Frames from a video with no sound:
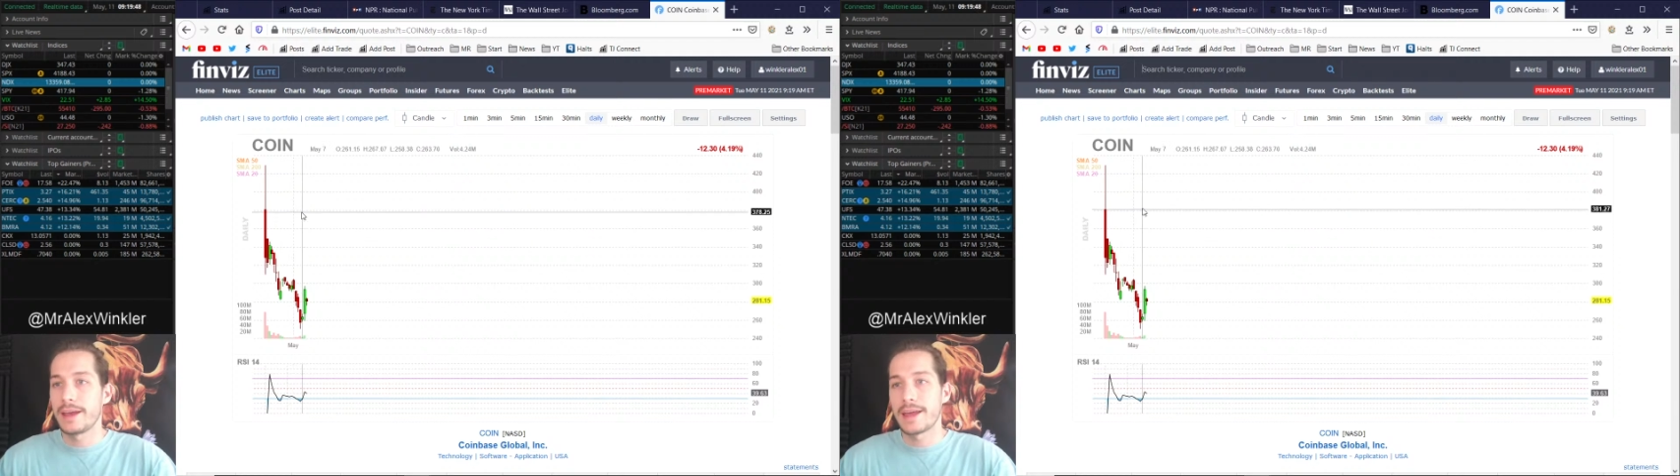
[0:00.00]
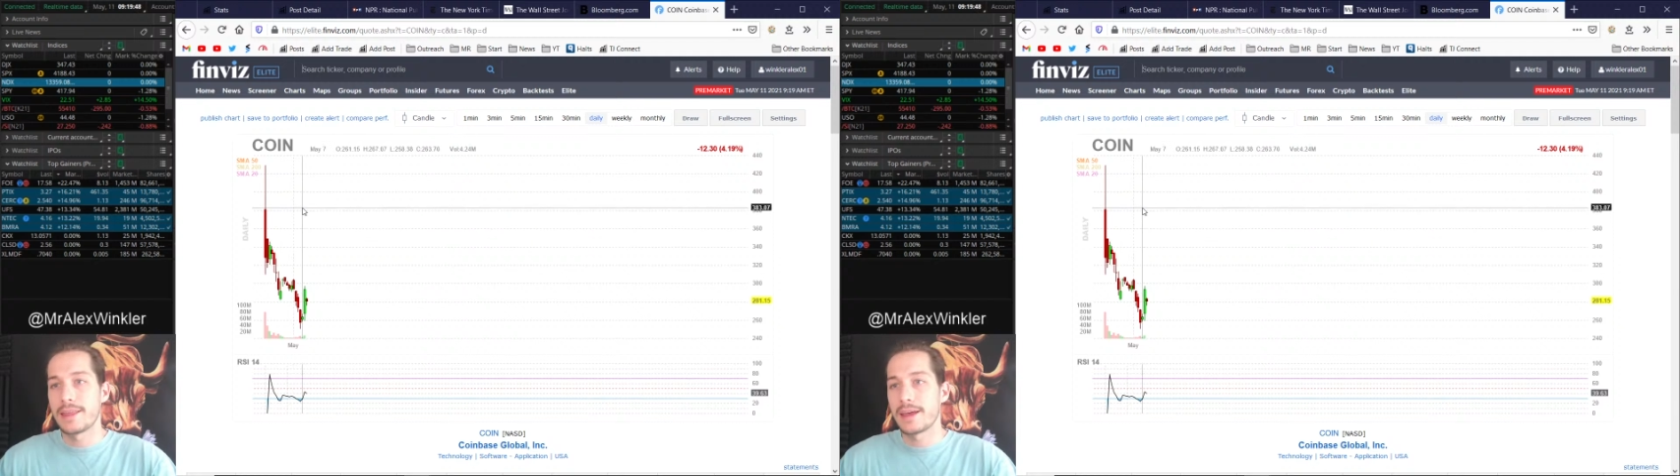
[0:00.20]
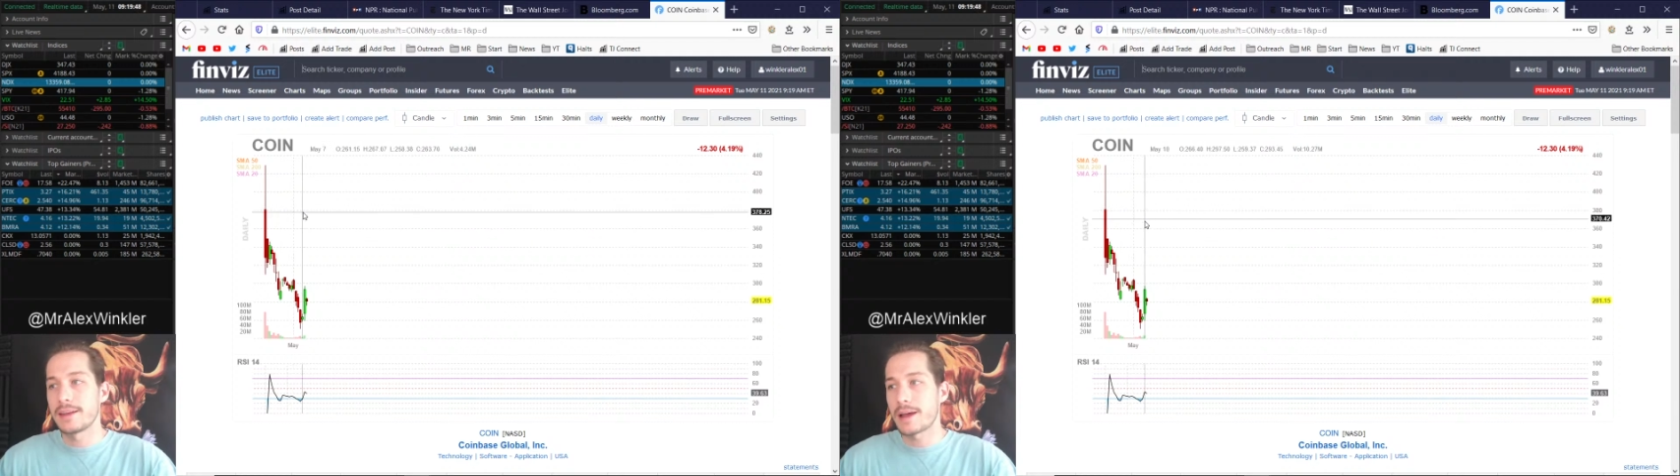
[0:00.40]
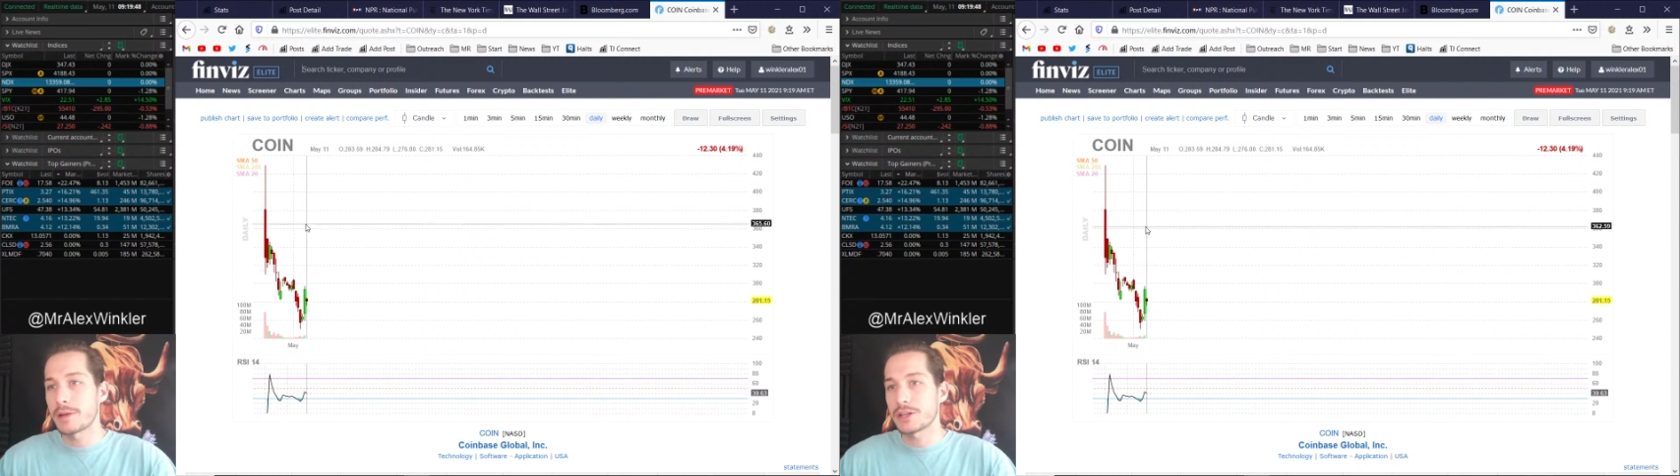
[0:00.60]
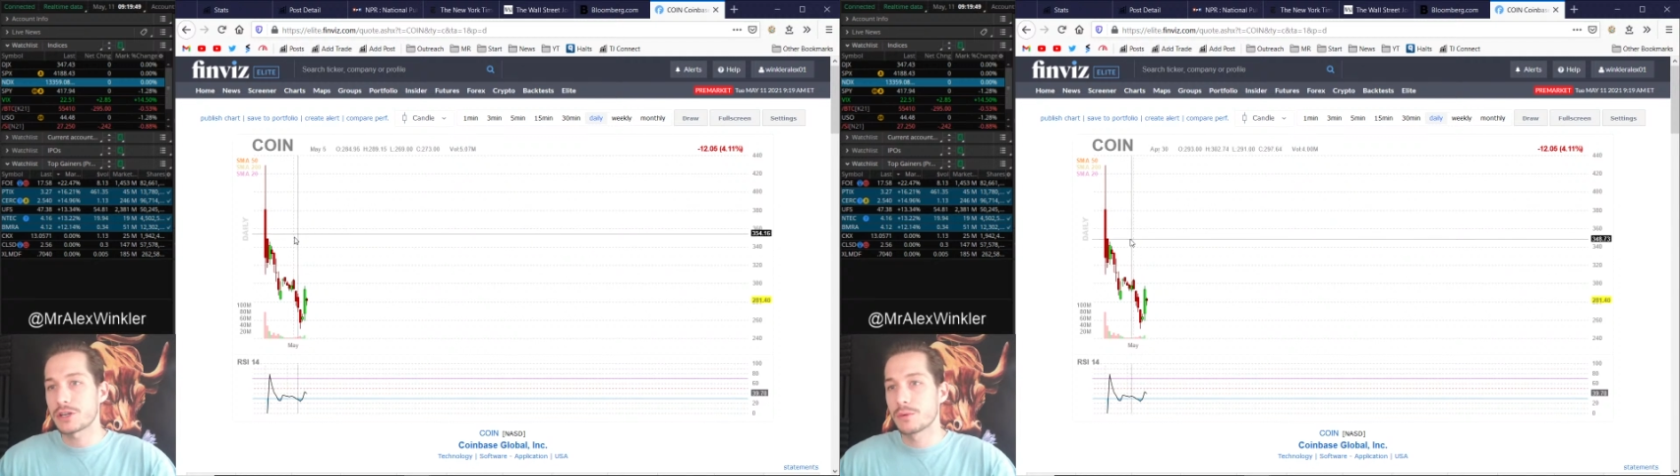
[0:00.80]
And then I'm
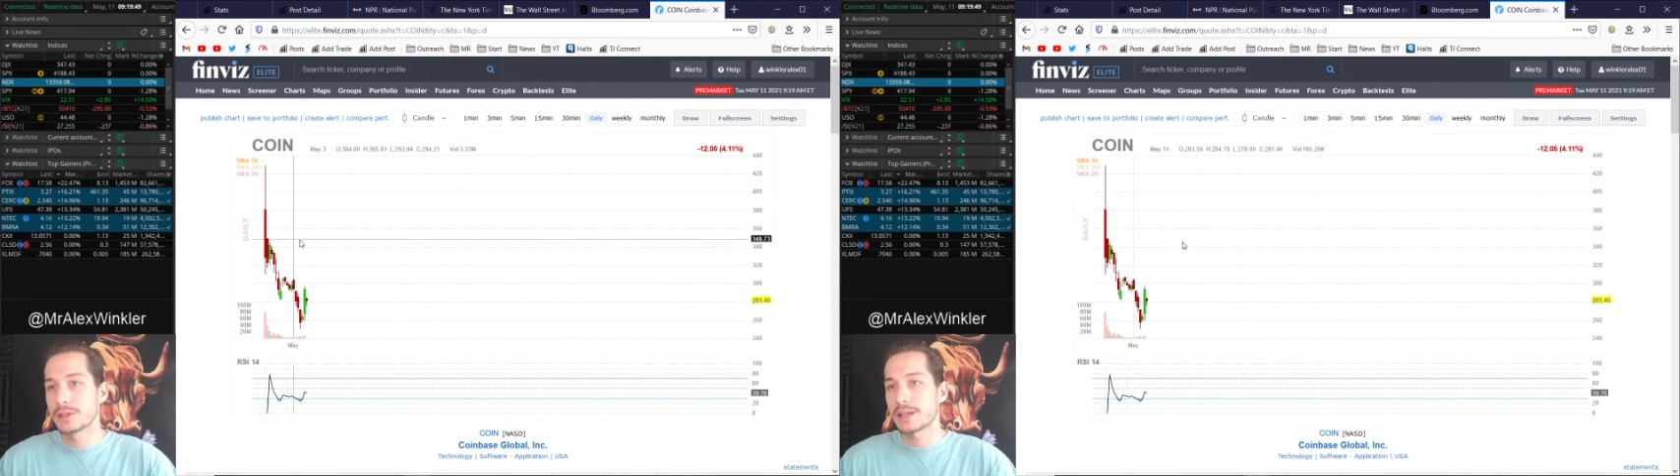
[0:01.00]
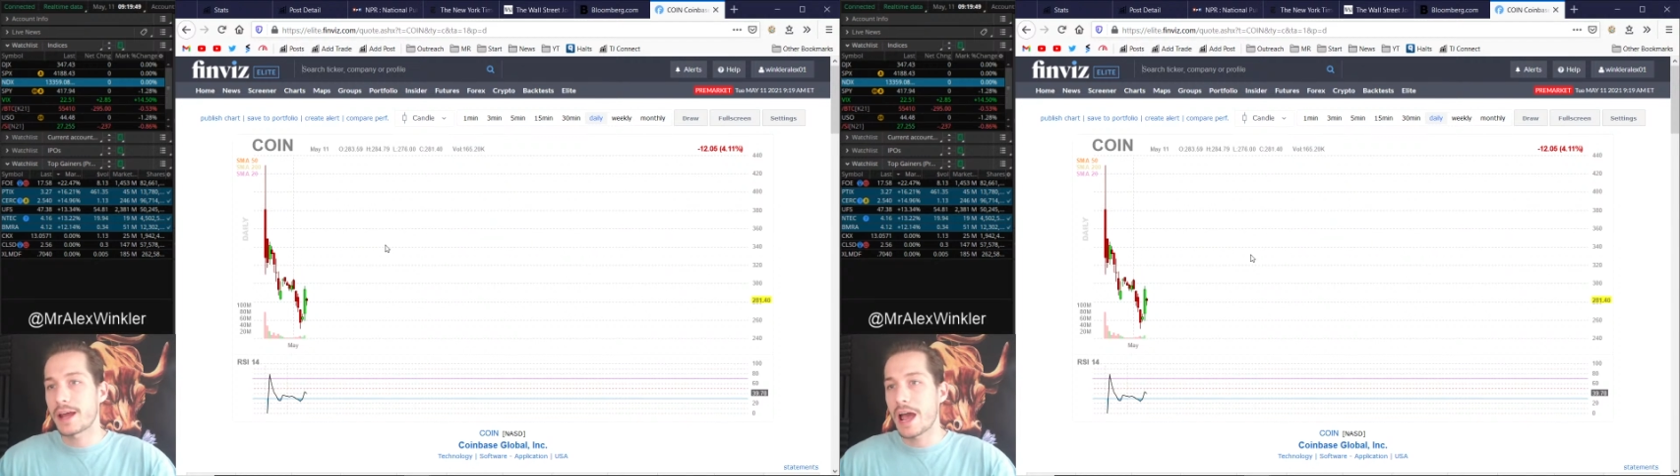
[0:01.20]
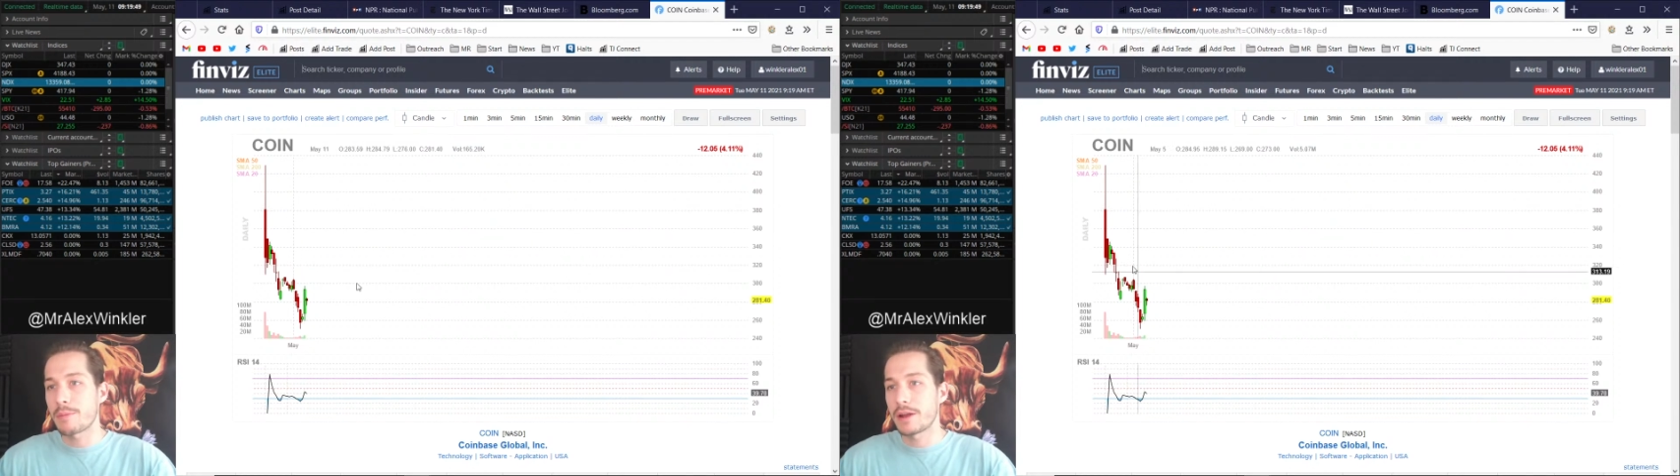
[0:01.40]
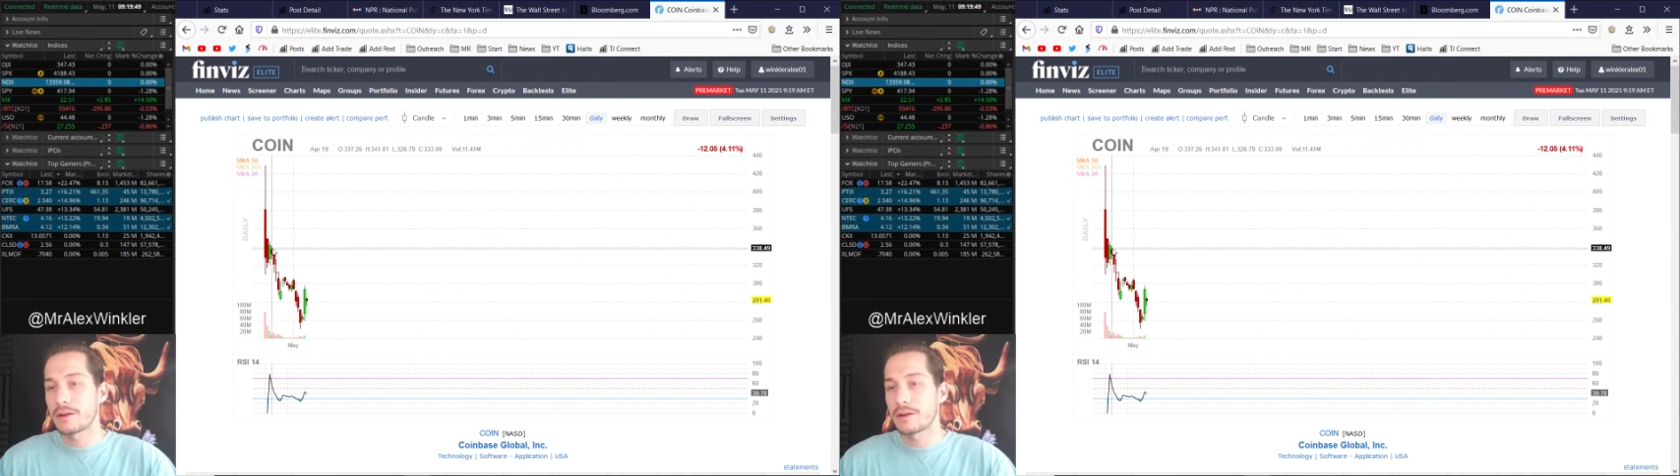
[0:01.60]
not sure what's going to happen.